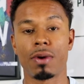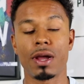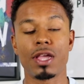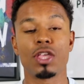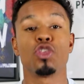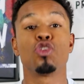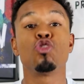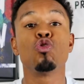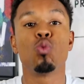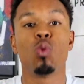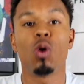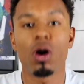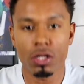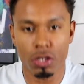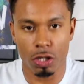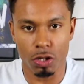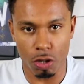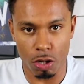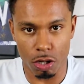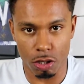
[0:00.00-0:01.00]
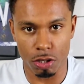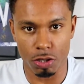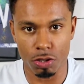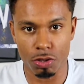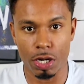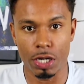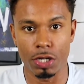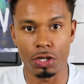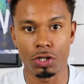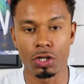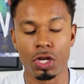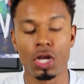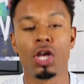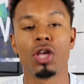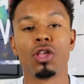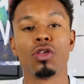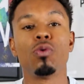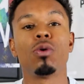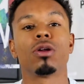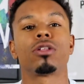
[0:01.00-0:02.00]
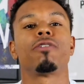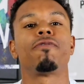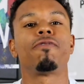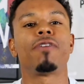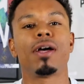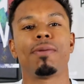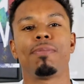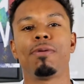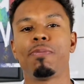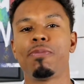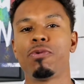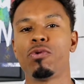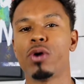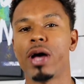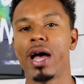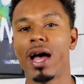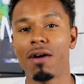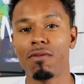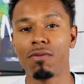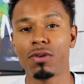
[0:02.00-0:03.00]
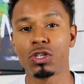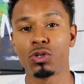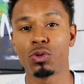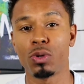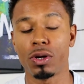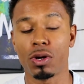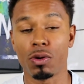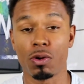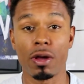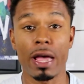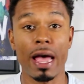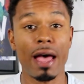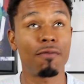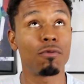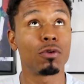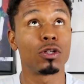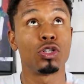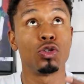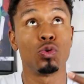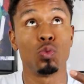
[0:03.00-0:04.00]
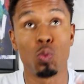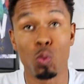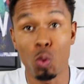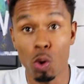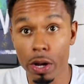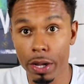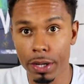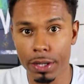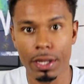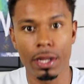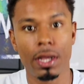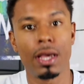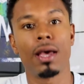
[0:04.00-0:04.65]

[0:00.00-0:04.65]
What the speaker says: right? You want to talk to strangers. You want to find people who have what you want,